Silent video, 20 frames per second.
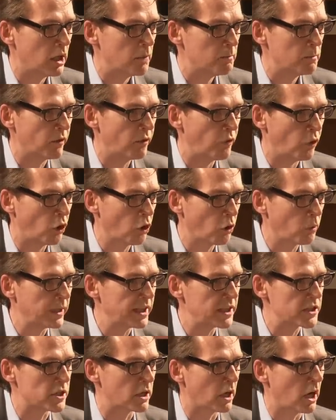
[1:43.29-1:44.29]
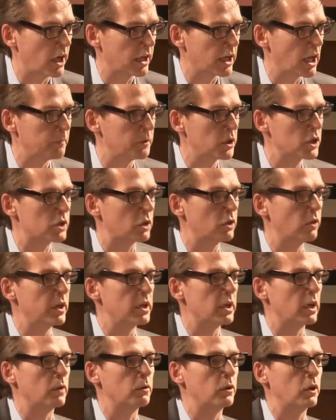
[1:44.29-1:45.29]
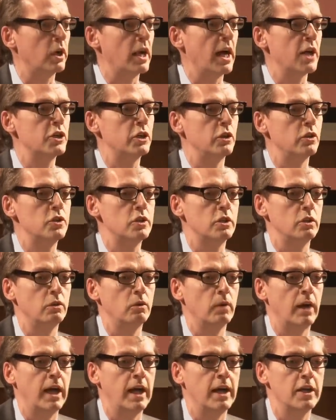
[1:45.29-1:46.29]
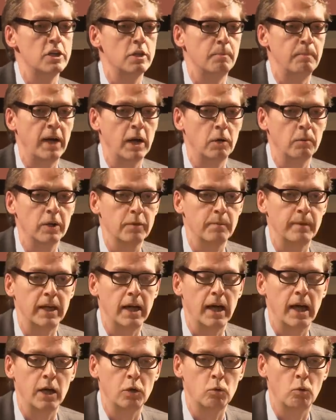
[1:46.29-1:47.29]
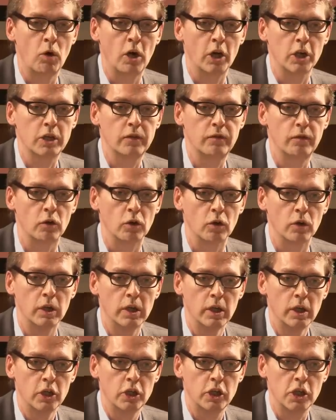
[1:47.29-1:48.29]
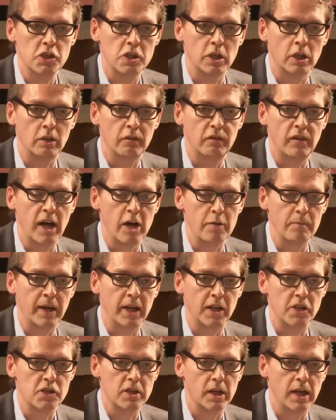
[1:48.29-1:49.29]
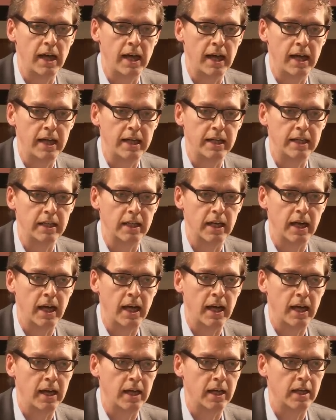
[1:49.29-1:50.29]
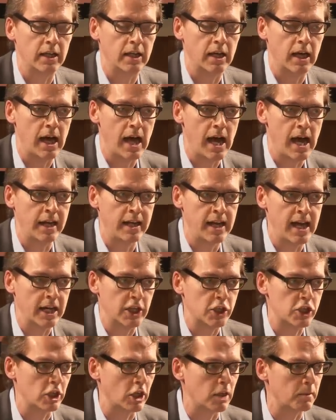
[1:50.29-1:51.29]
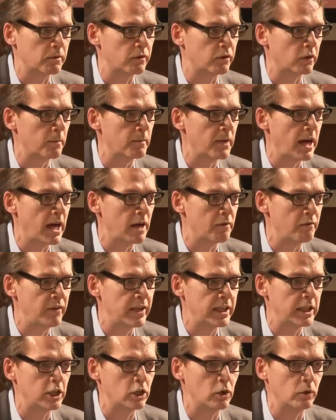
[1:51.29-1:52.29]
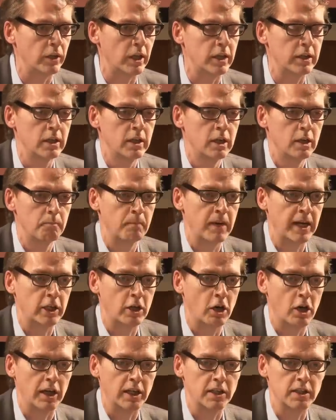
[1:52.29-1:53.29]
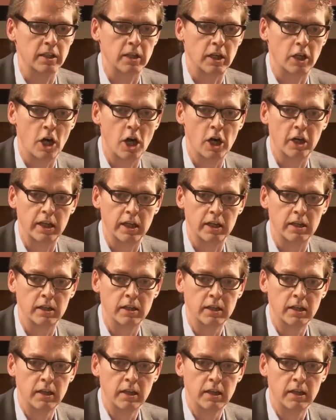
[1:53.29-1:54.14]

Before we start, I'm just going to, ask you to bear with me and watch for just under 5 minutes an excerpt from a video that my colleagues in the Guardian